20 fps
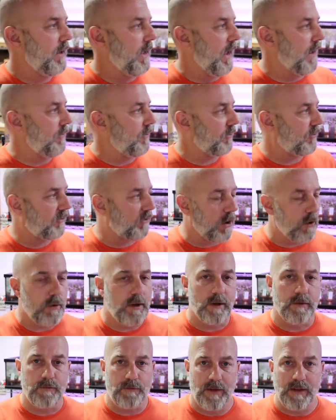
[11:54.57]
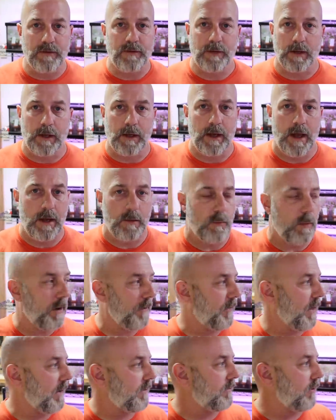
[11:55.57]
and they're so convincing at
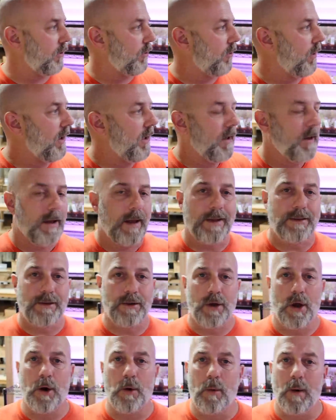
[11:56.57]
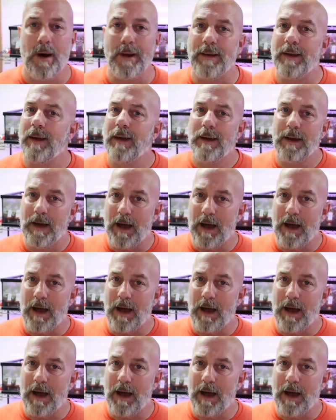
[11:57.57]
what they do. And you know what?